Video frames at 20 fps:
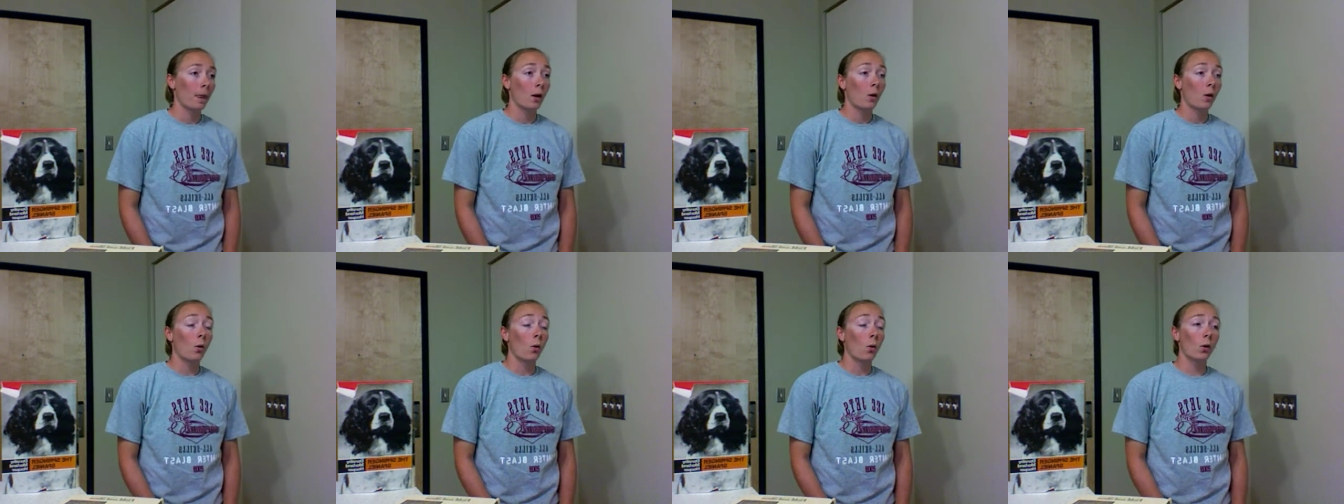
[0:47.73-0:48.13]

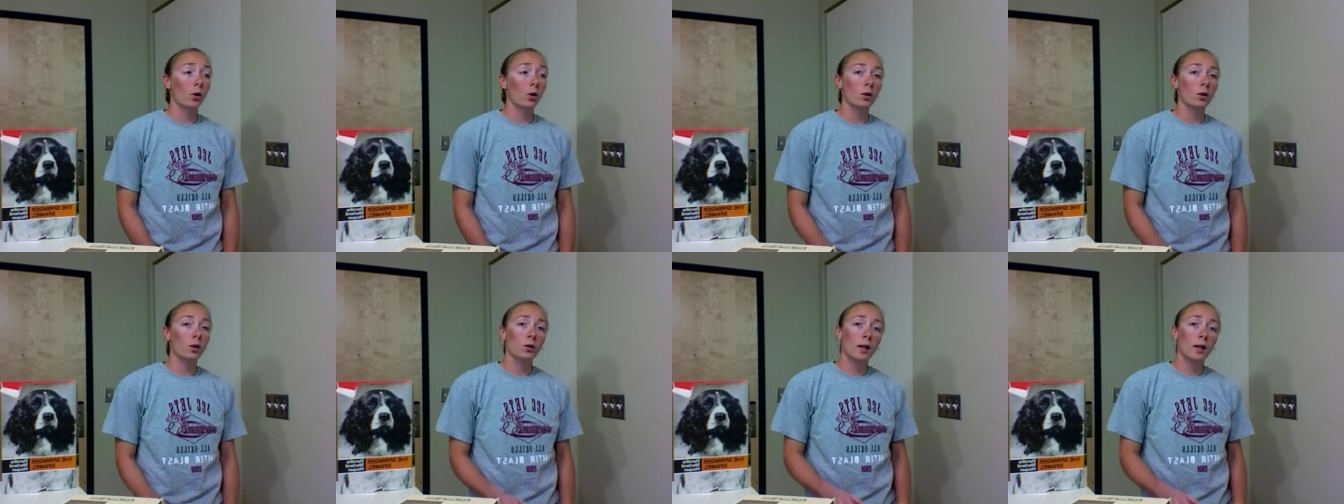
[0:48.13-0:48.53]
or you
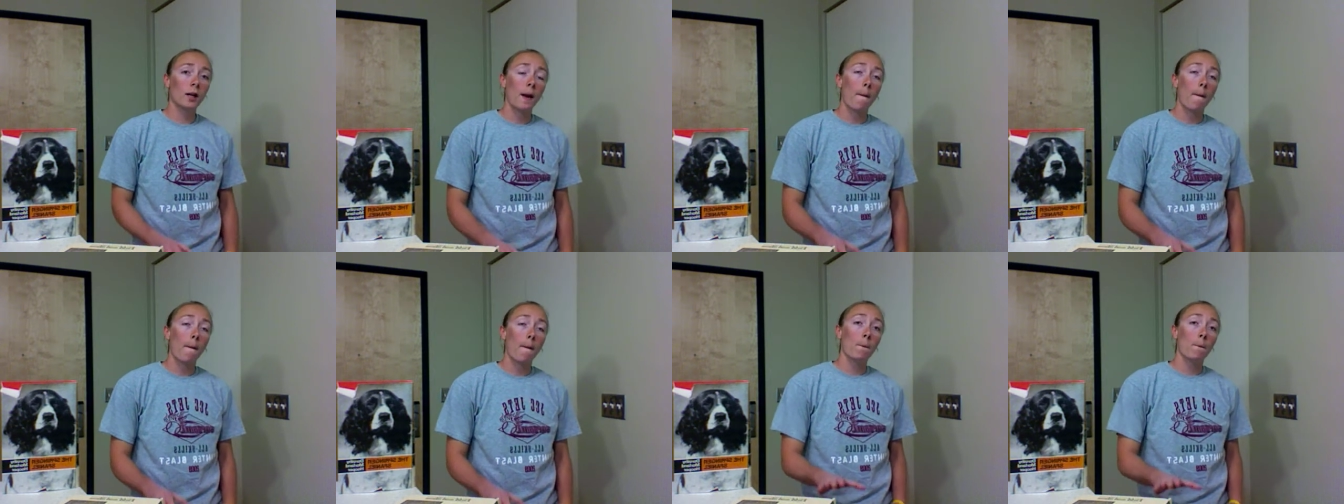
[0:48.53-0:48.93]
can
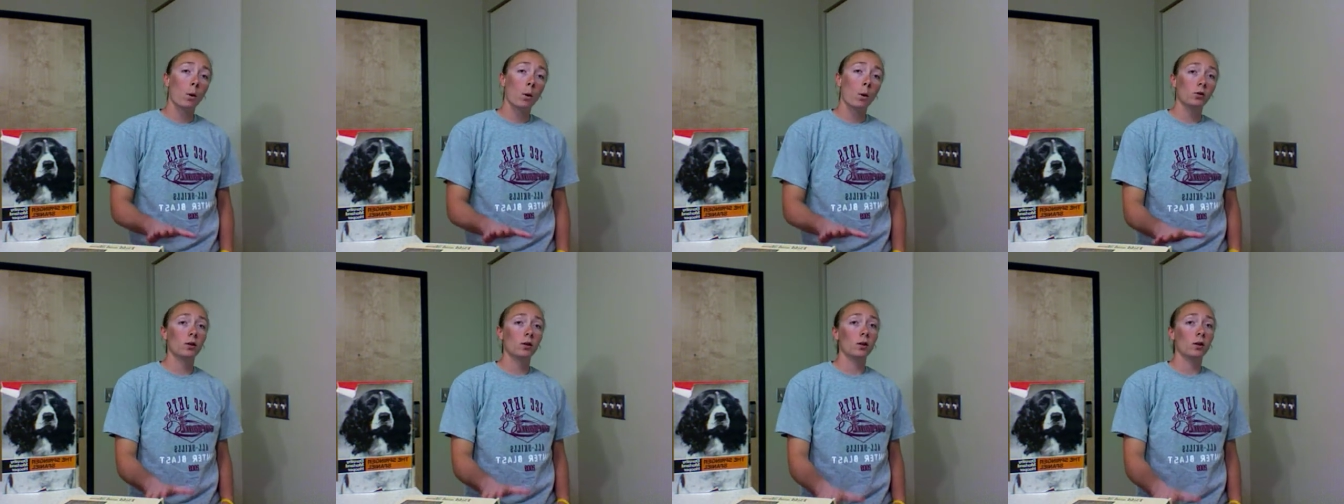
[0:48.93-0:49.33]
get
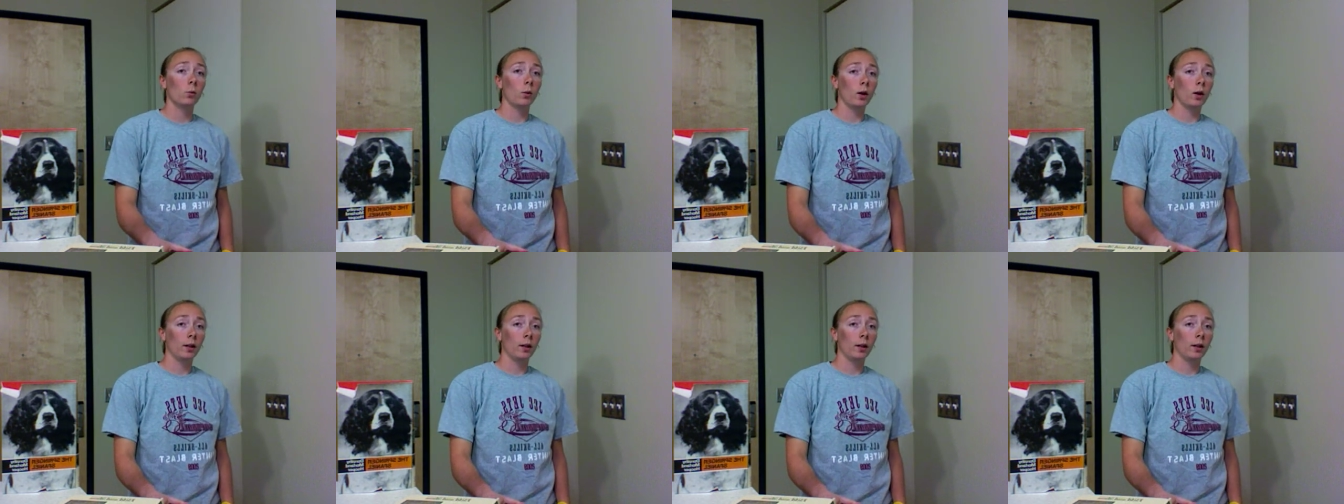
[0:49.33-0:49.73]
mostly
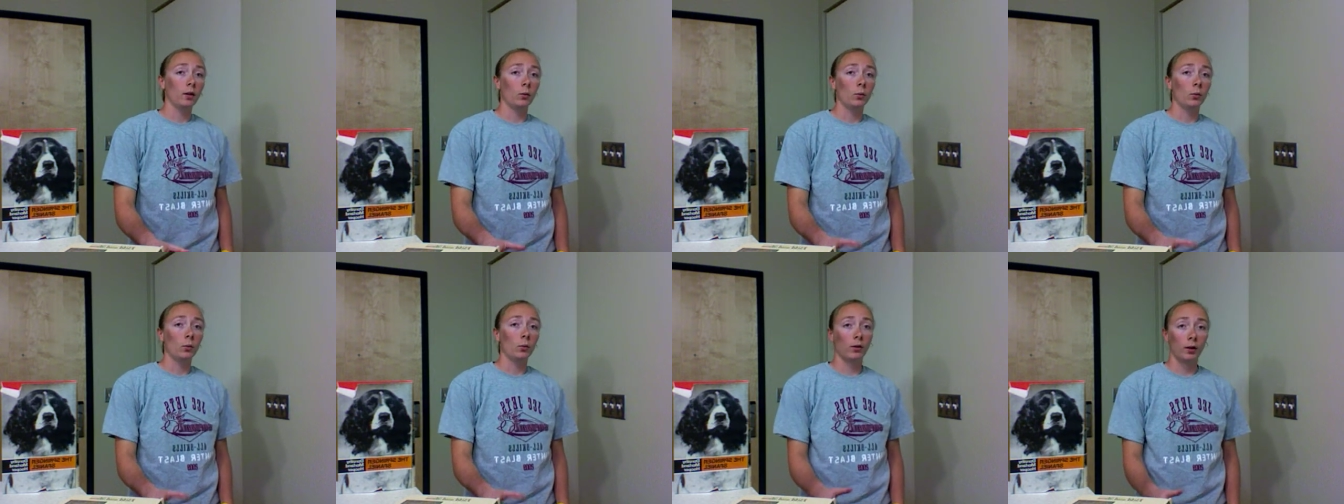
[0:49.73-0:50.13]
white
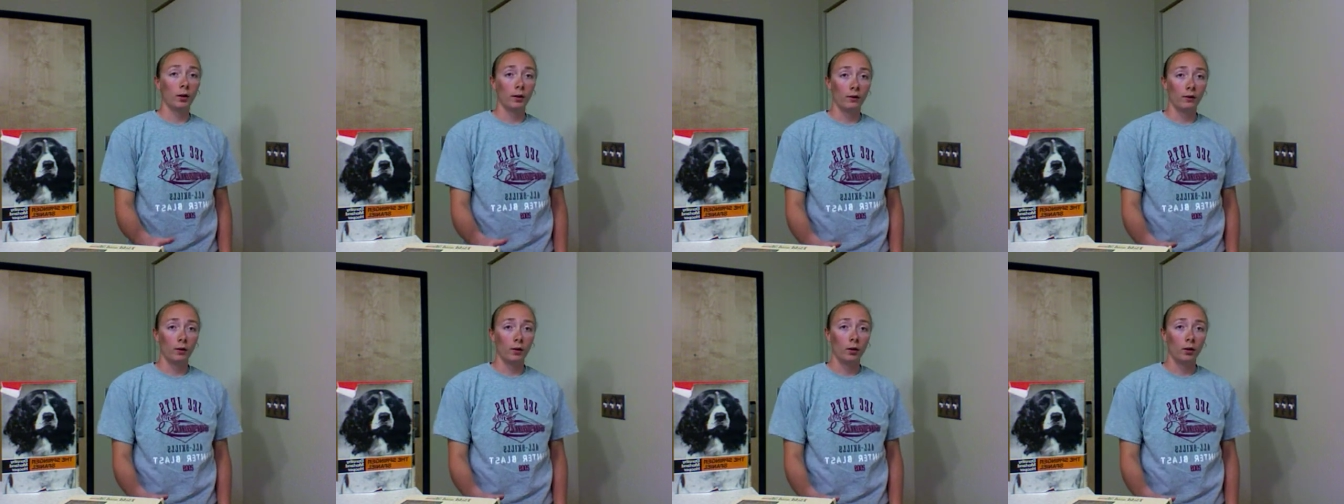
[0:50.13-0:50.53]
with
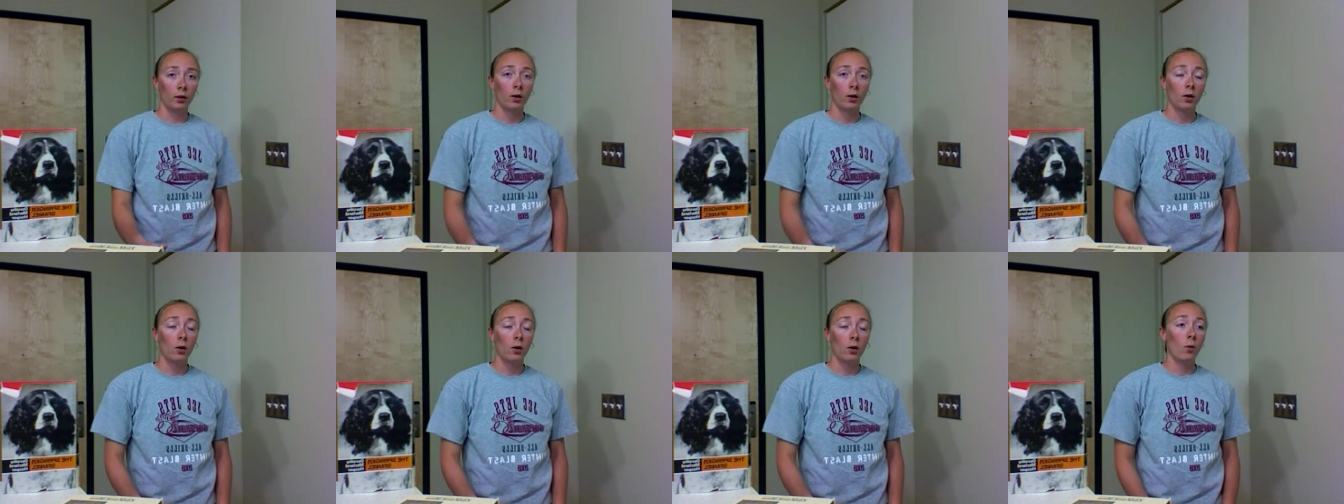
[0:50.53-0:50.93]
liver
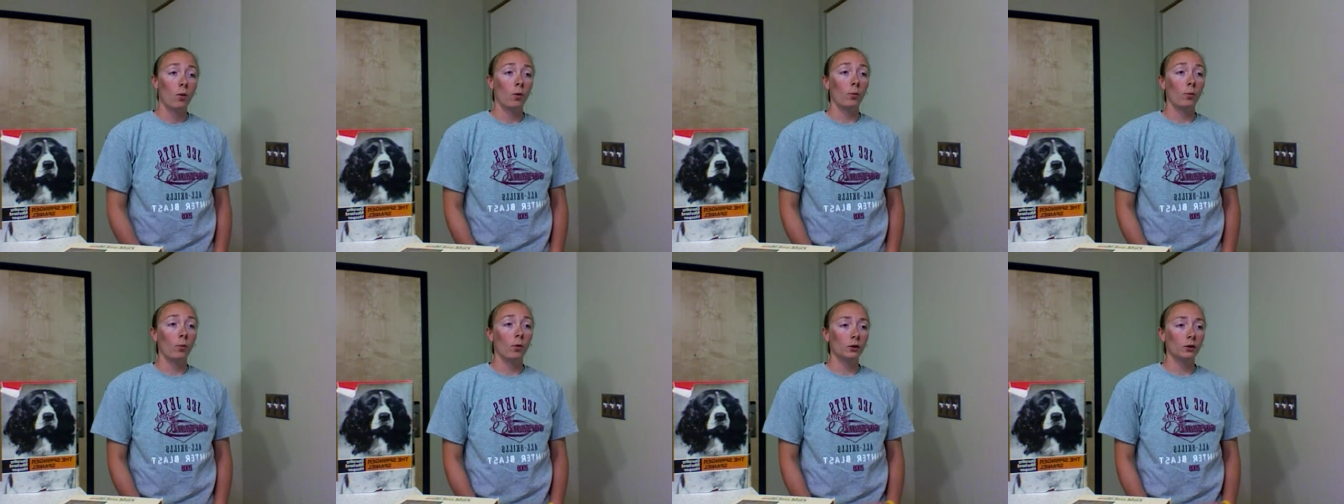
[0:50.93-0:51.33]
or
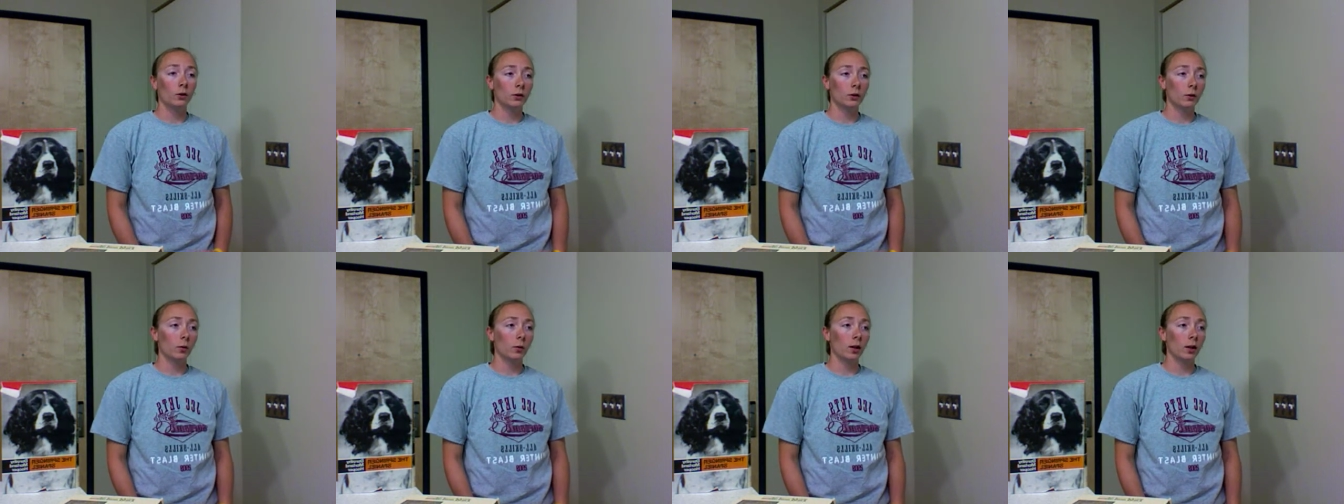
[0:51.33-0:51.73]

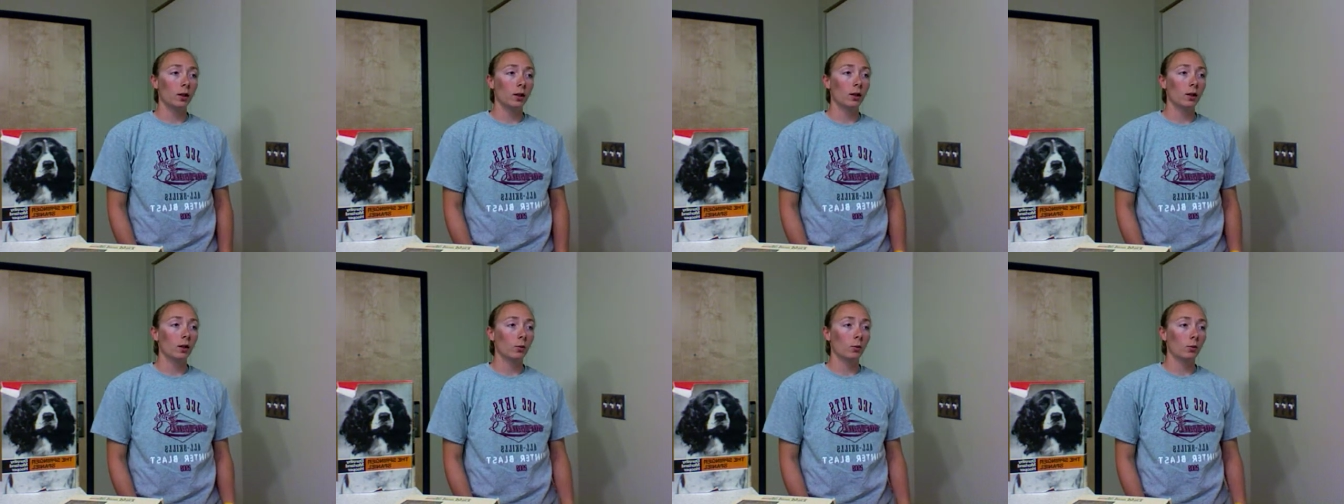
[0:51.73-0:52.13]
mostly white
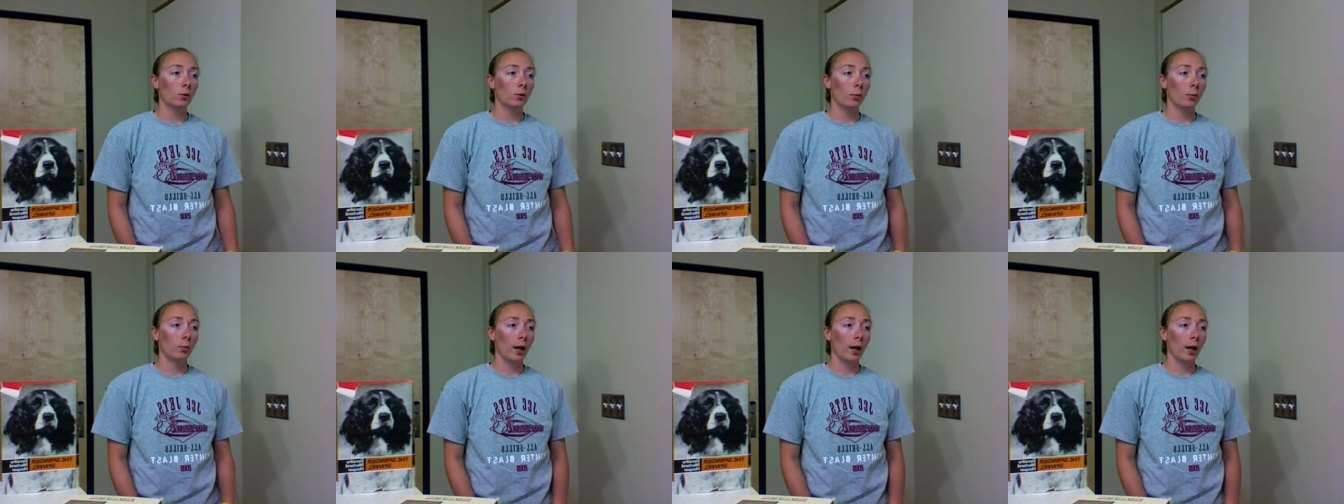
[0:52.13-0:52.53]
with
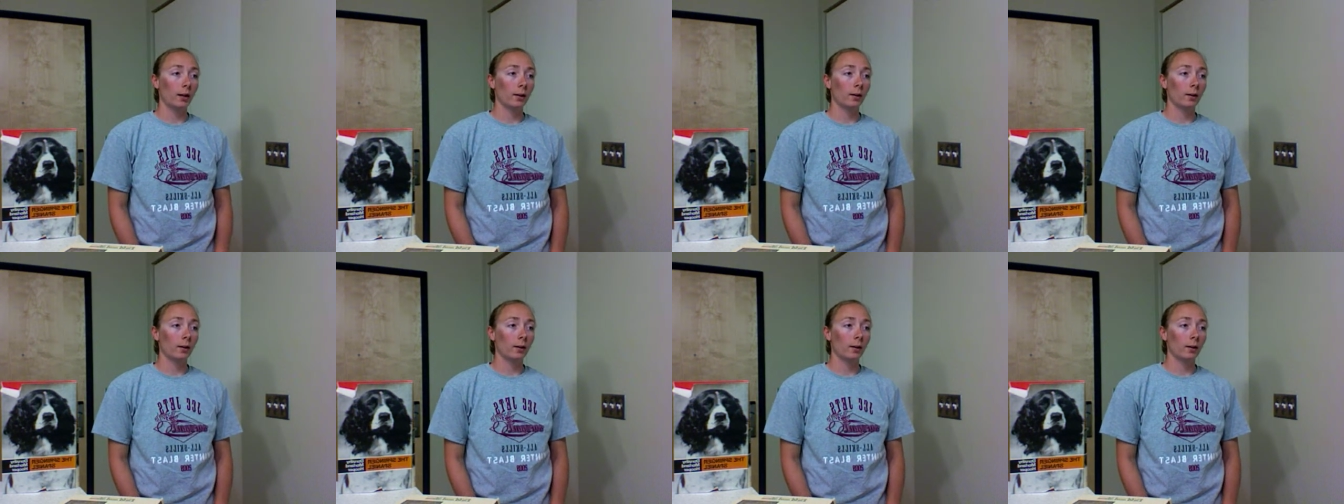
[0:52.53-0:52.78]
black.